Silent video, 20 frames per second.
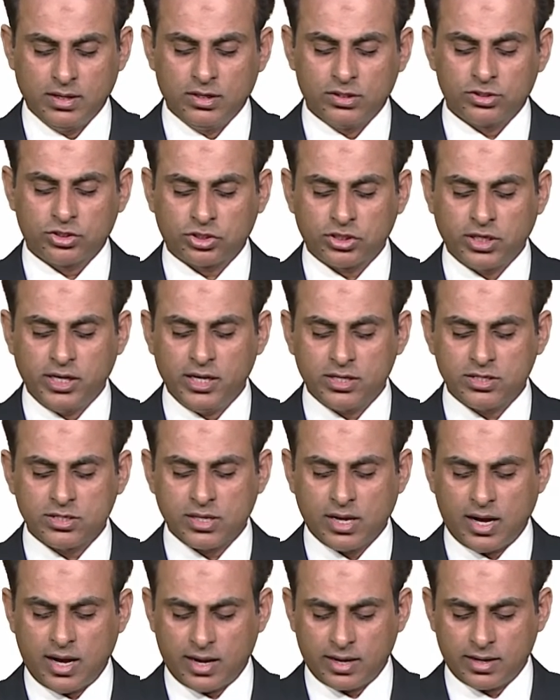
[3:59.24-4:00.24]
States
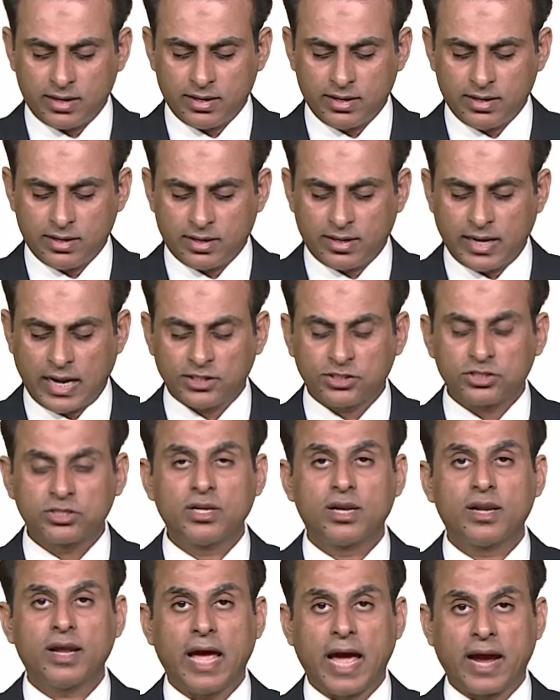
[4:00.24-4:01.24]
are
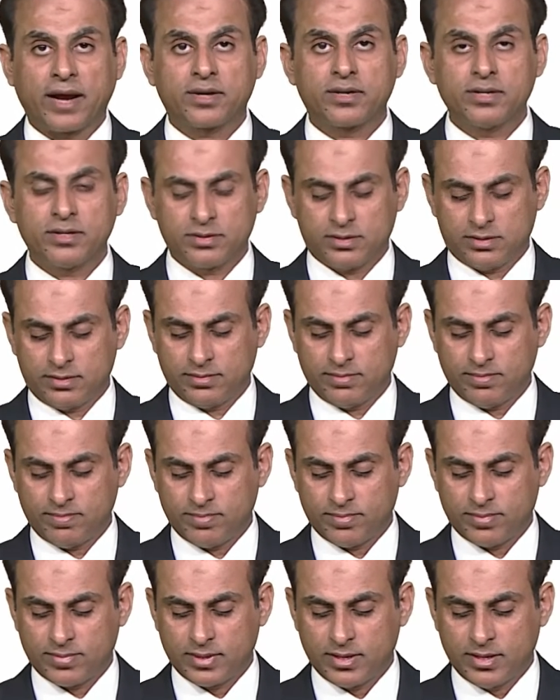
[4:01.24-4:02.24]
rational actors.
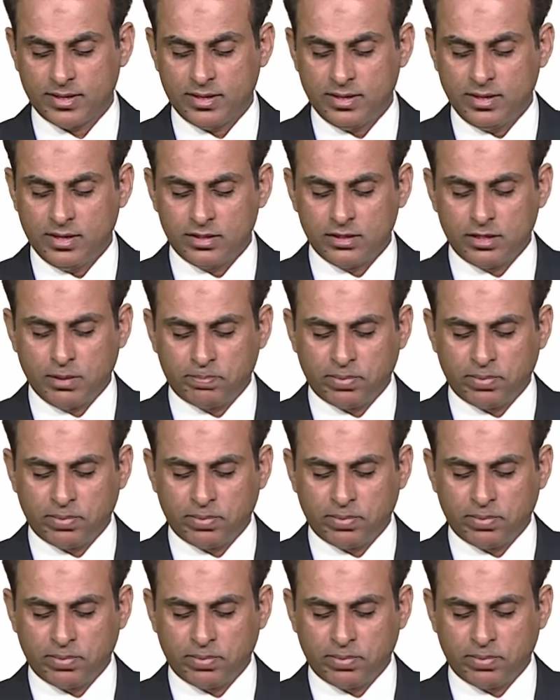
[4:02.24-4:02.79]
They